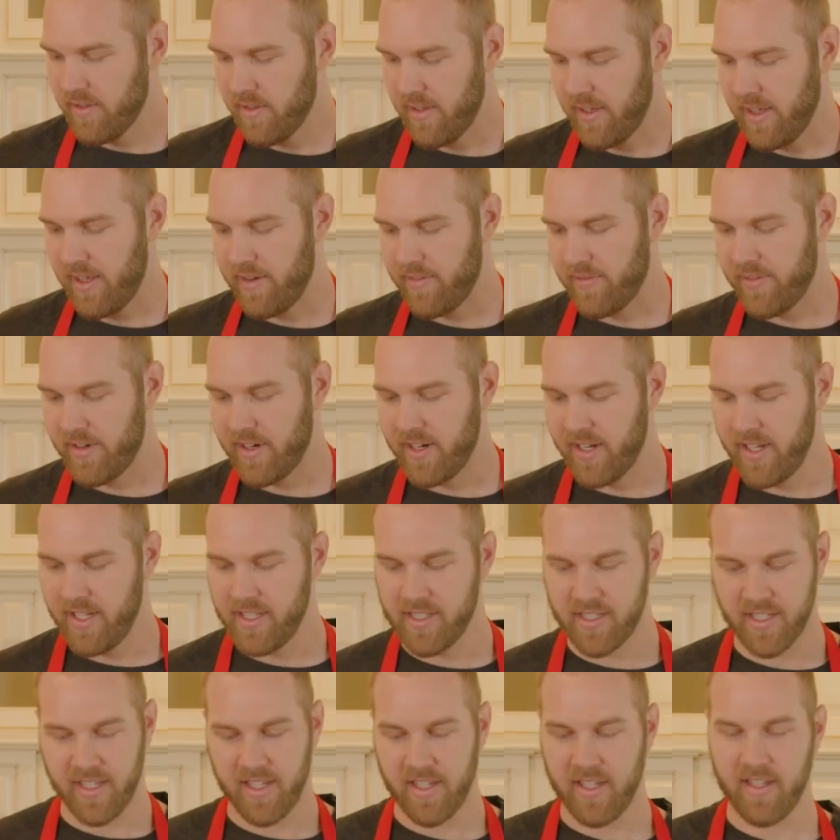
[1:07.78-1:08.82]
And very
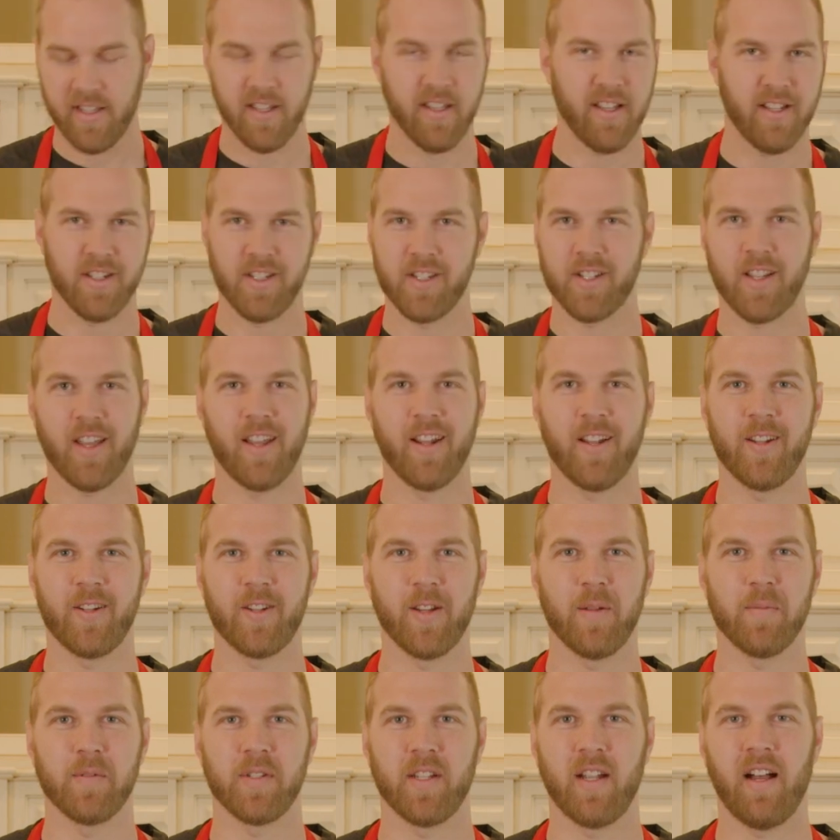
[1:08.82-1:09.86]
easy, it just kind of
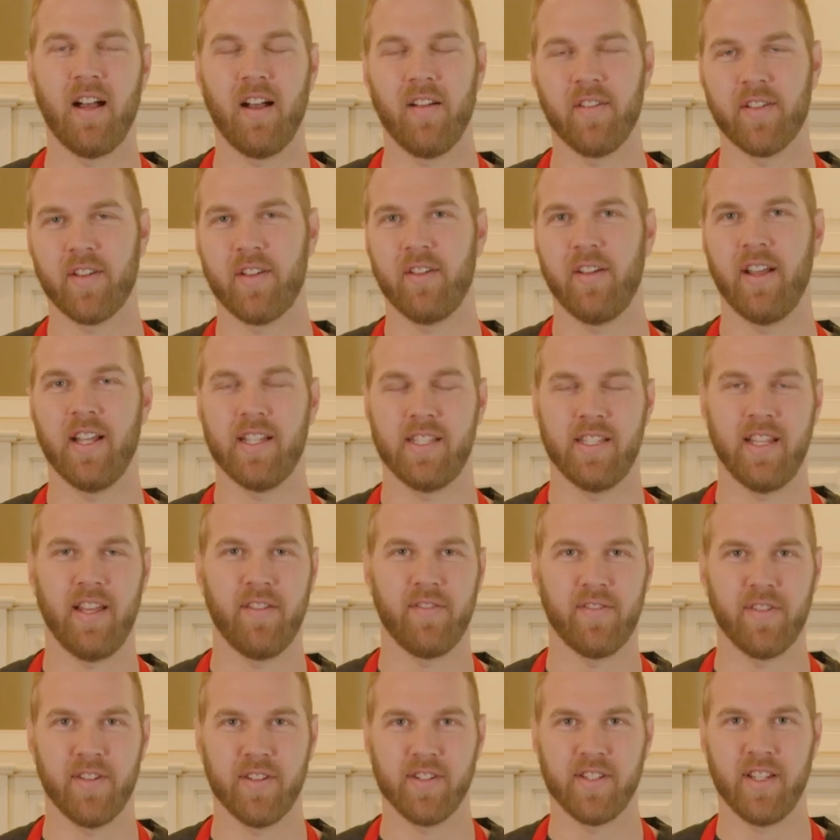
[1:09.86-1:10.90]
trims it off, creates that
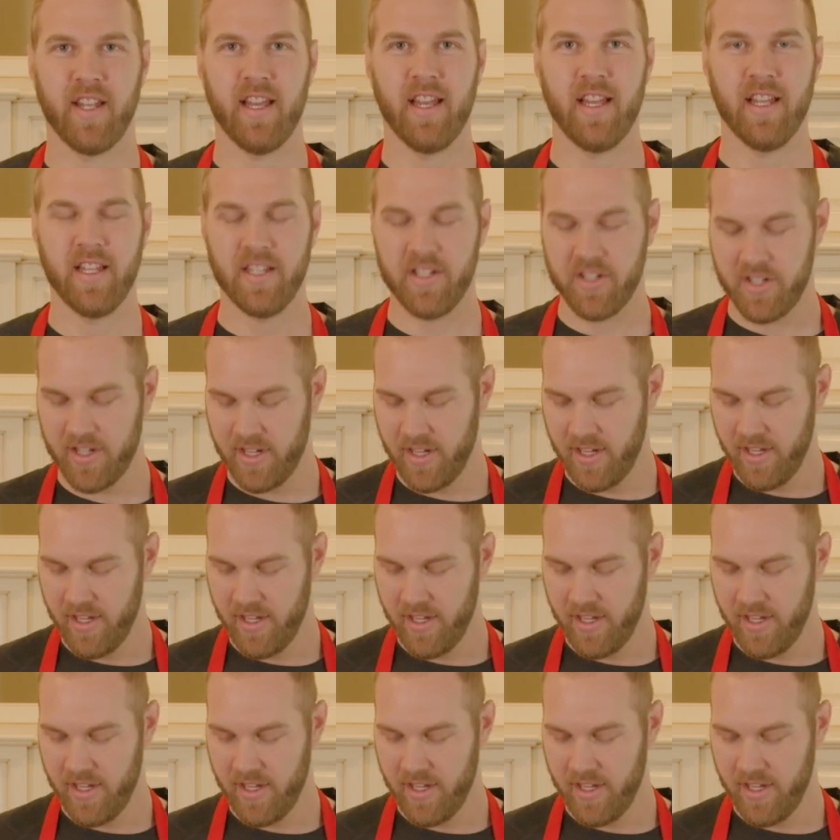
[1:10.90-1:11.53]
first edge.